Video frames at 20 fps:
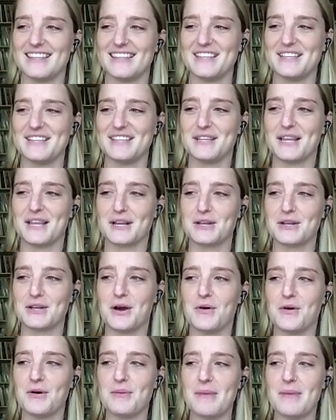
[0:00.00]
like
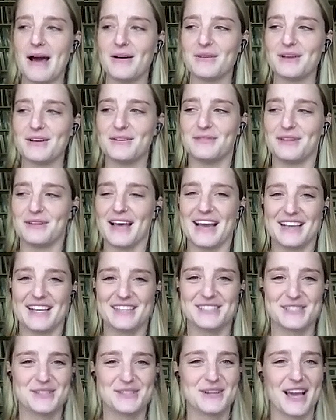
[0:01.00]
no amount of like
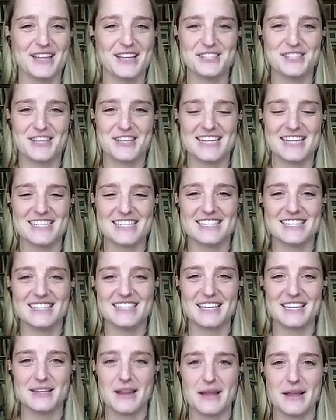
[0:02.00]
education
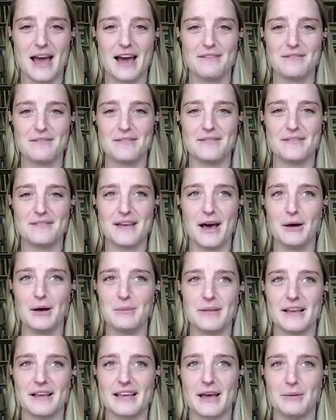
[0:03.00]
can have help
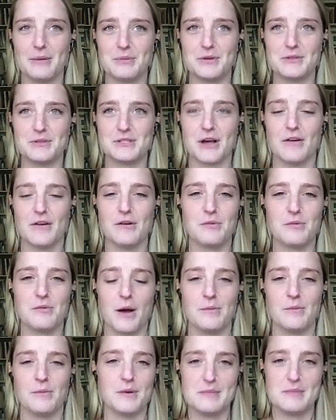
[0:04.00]
you solve a
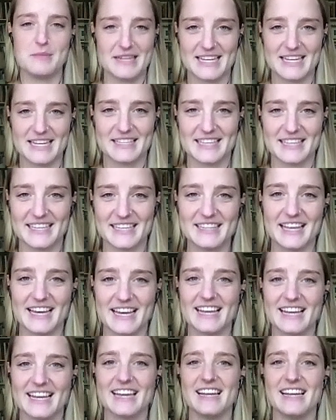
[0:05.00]
problem immediately.
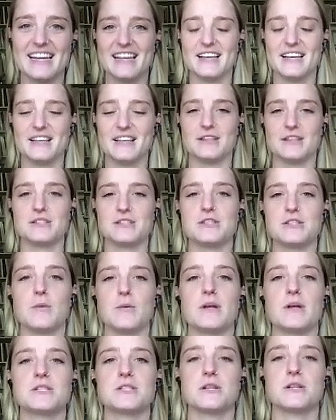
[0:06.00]
Like there's so
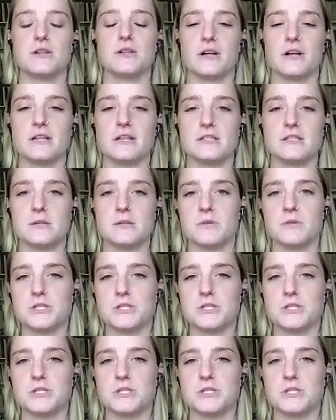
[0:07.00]
much to learn and so much